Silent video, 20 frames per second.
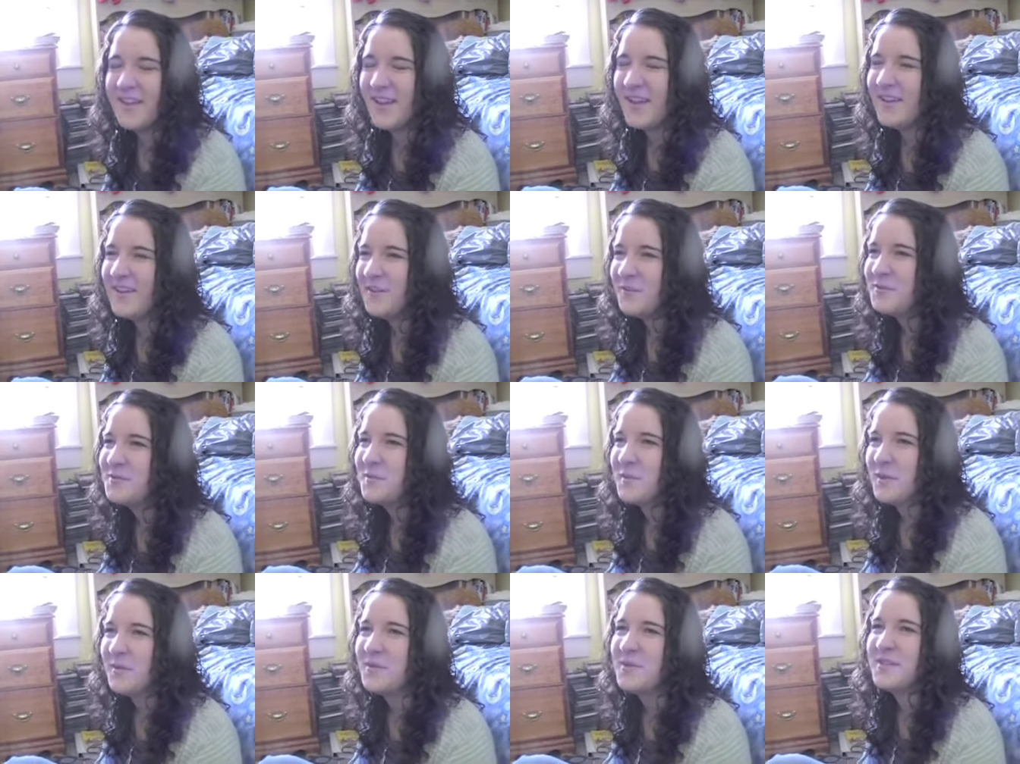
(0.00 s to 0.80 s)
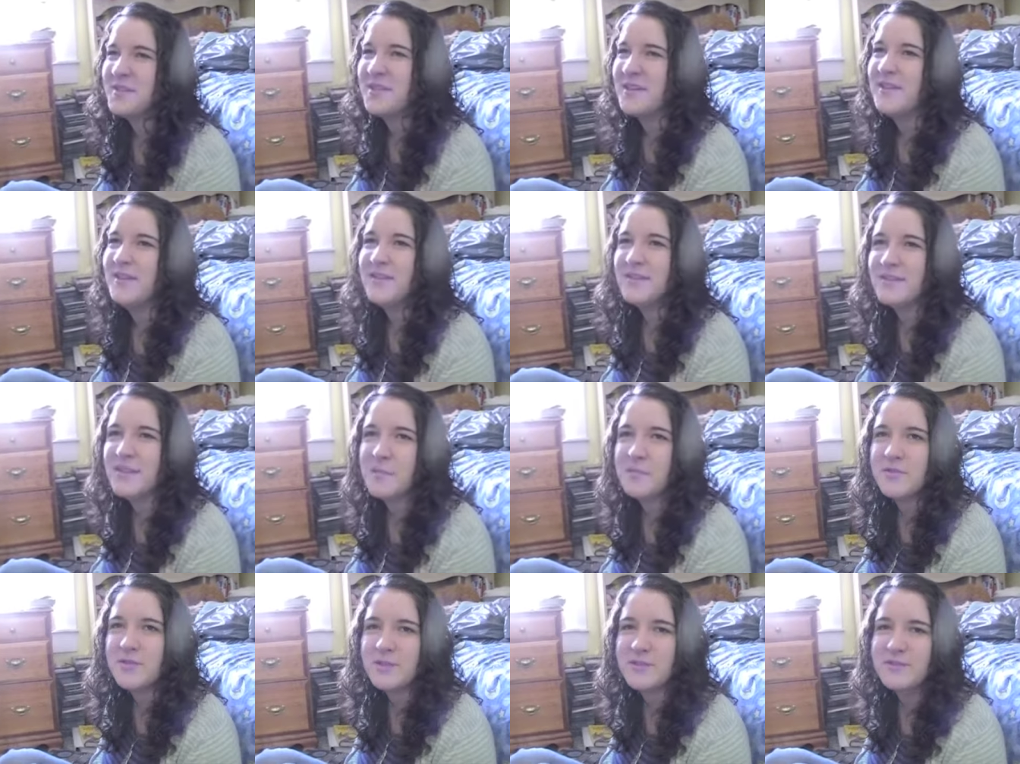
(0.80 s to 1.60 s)
Yeah, it was way worse than
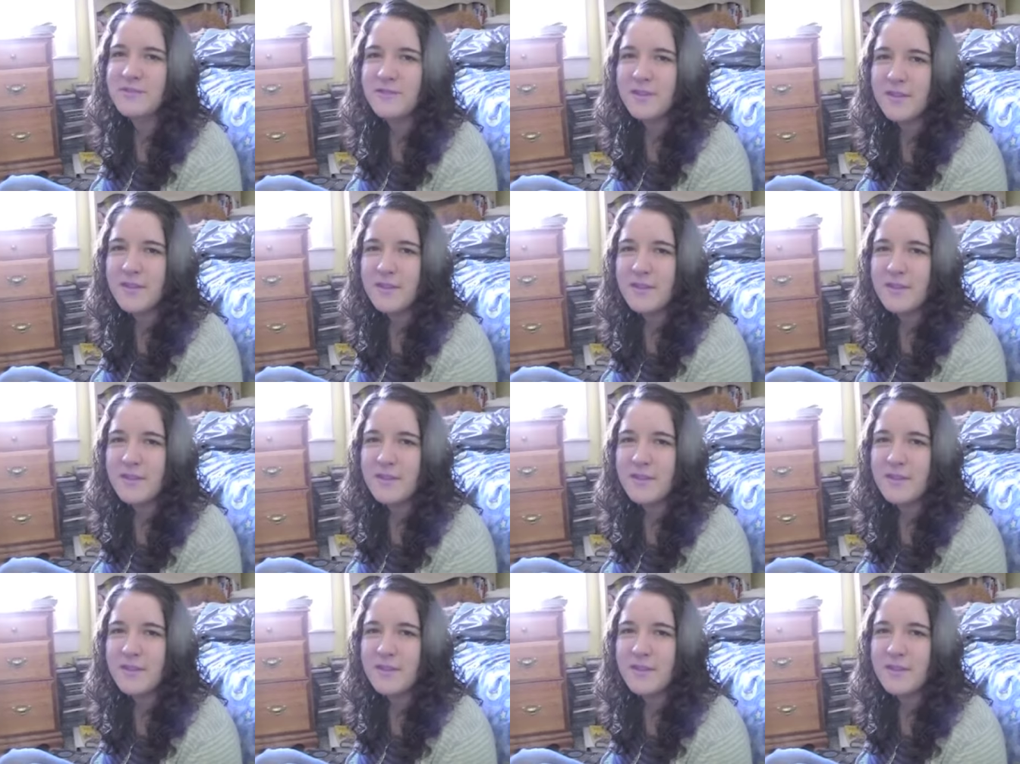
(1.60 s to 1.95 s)
Inception.